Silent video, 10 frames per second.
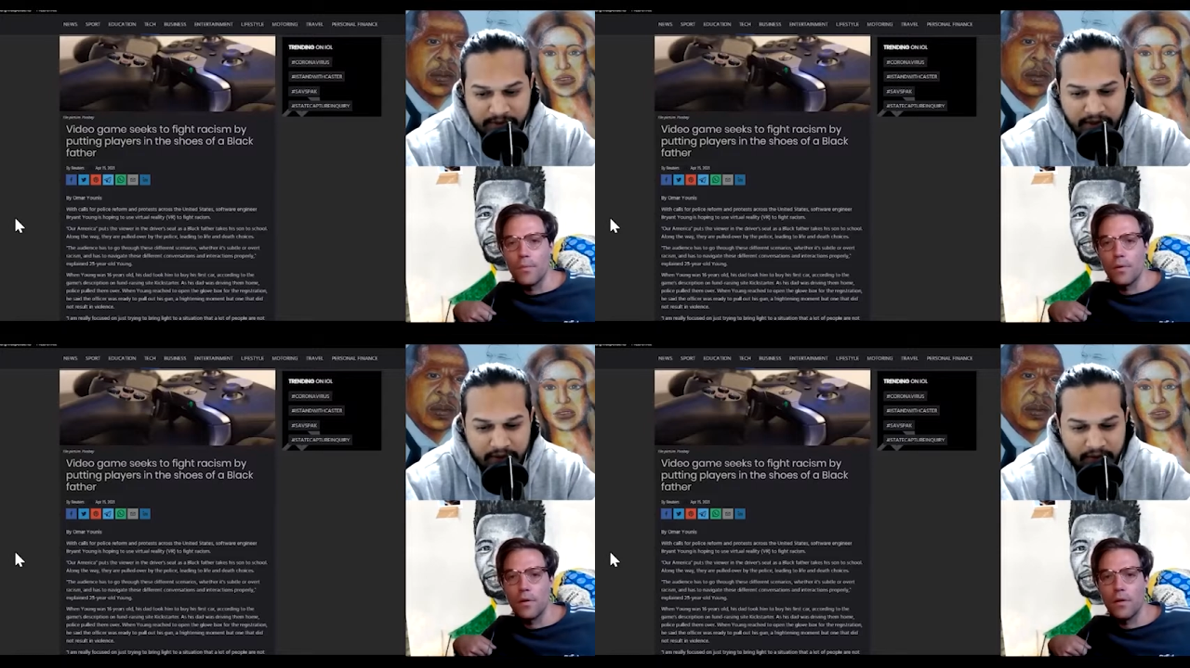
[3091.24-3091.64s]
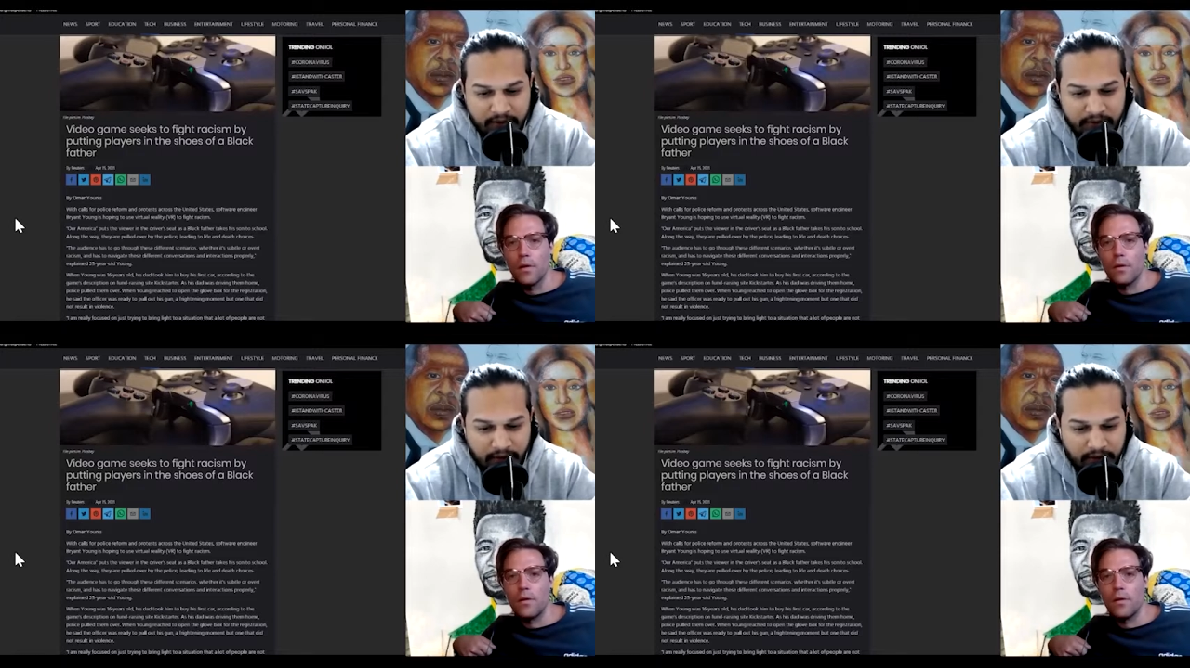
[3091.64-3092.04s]
Speaker 1: I'm saying, dude. They've
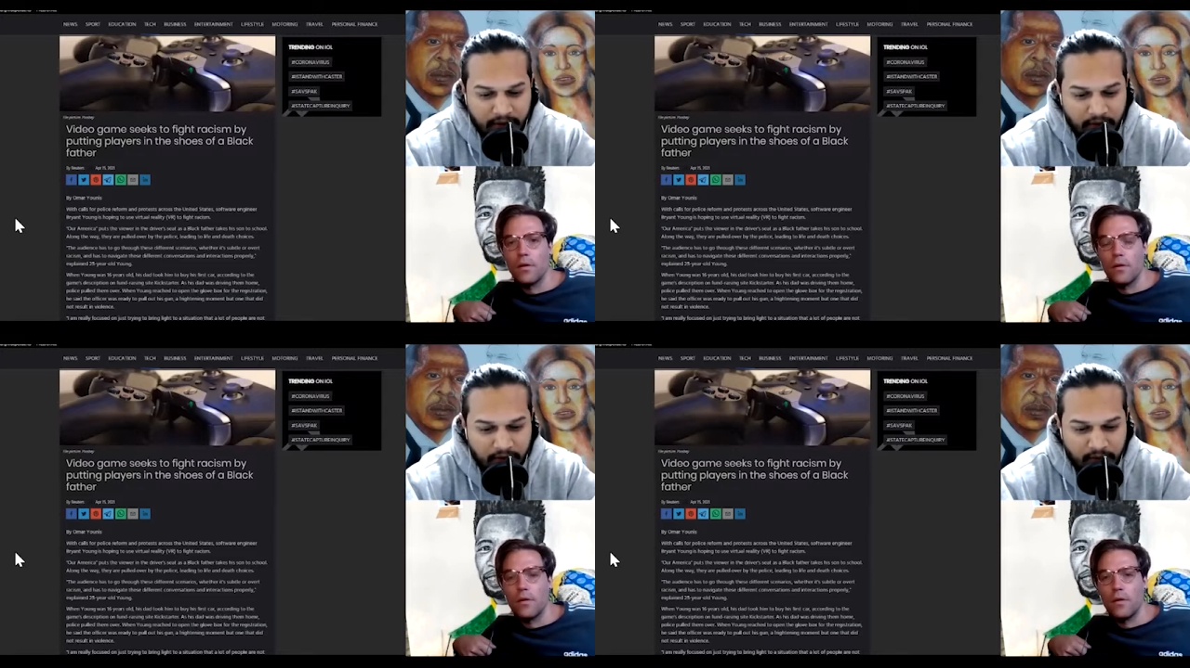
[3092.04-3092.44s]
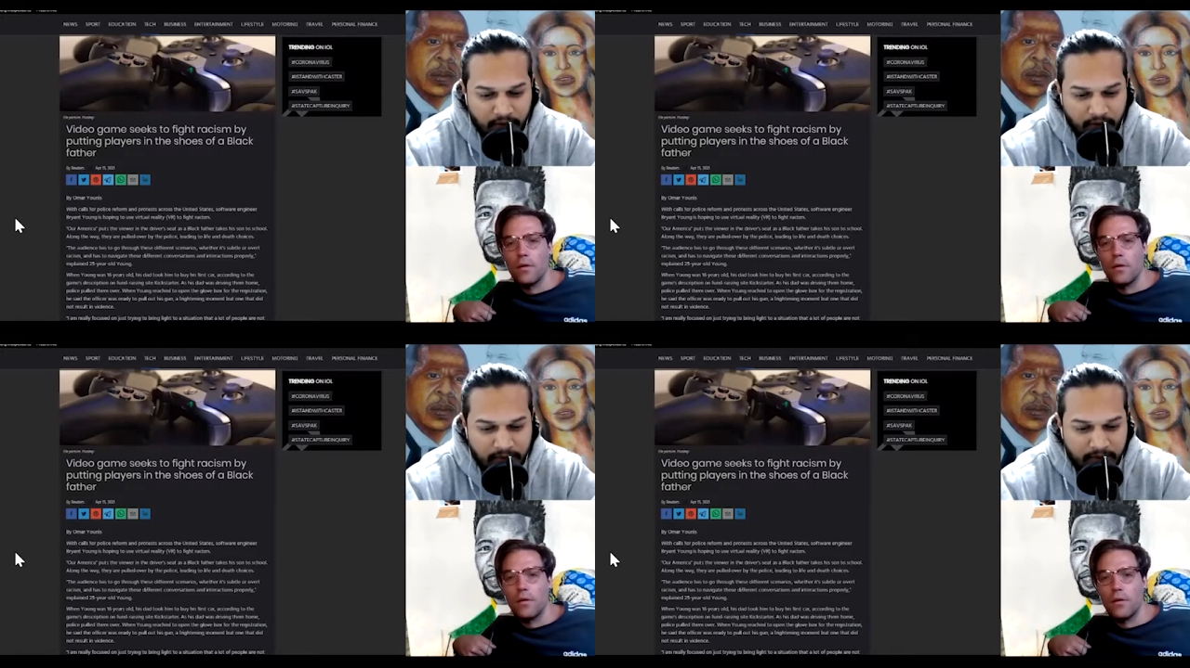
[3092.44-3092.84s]
got their own
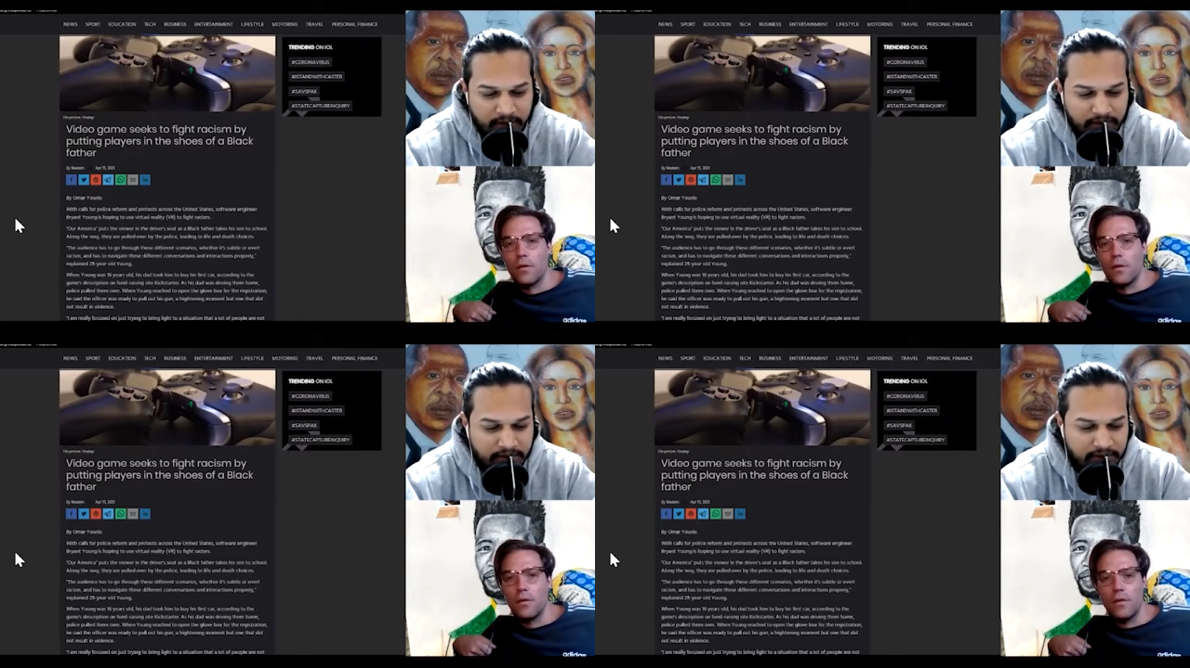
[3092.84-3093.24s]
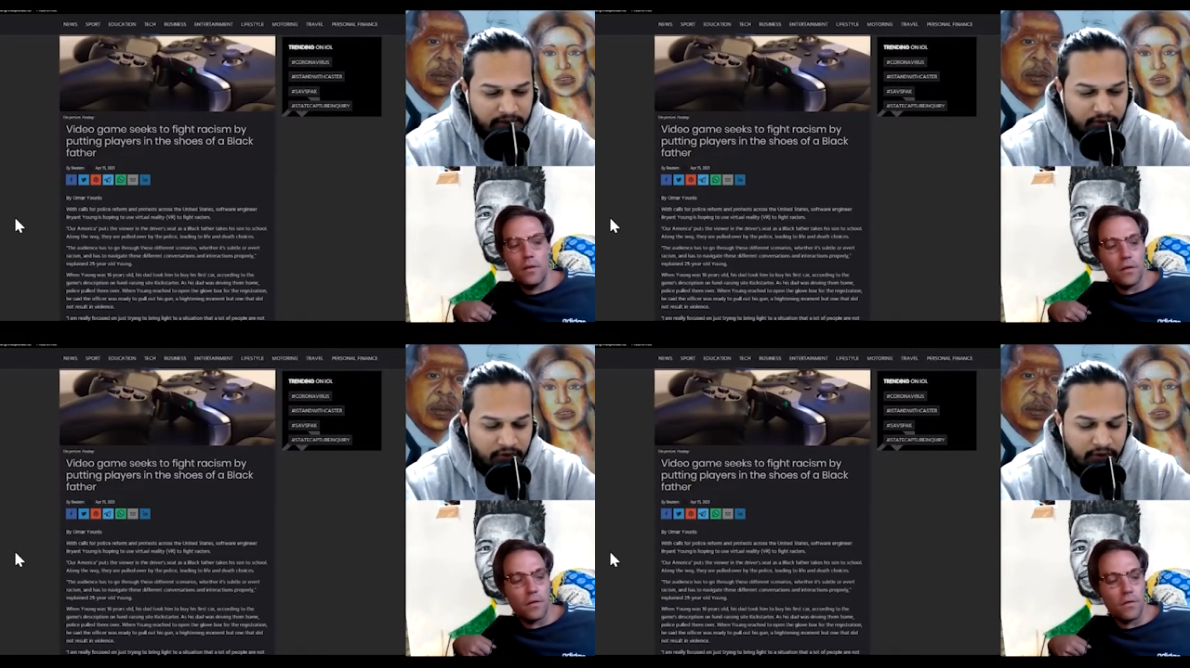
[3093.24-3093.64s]
war, bro. It's
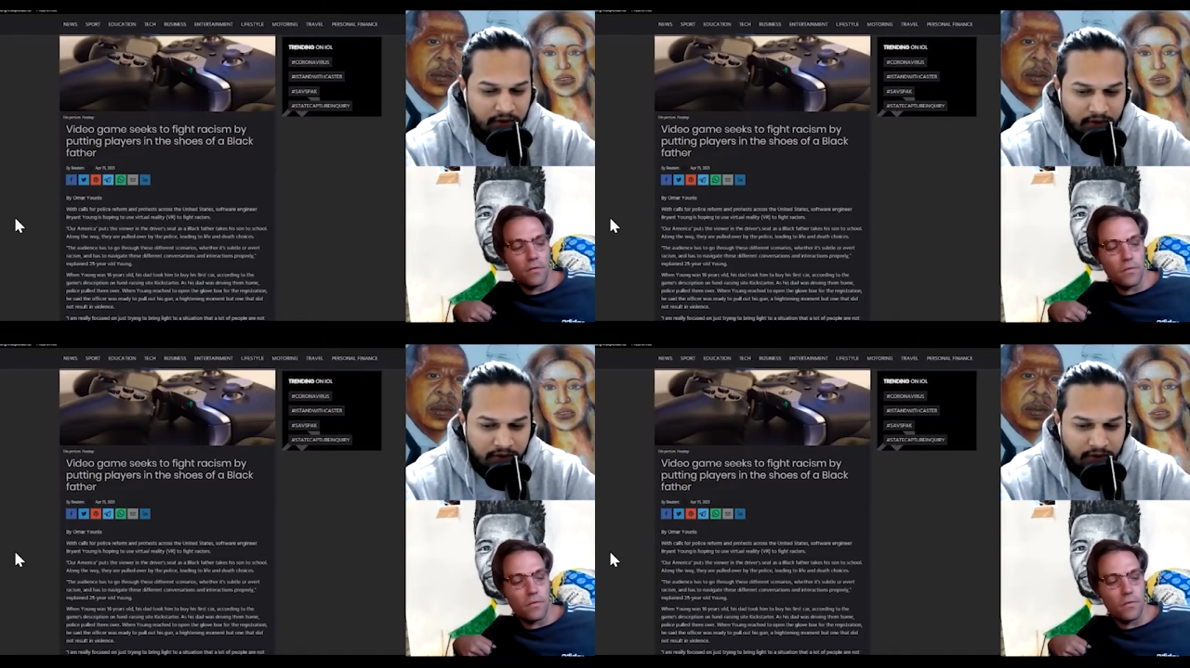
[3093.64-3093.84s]
yeah.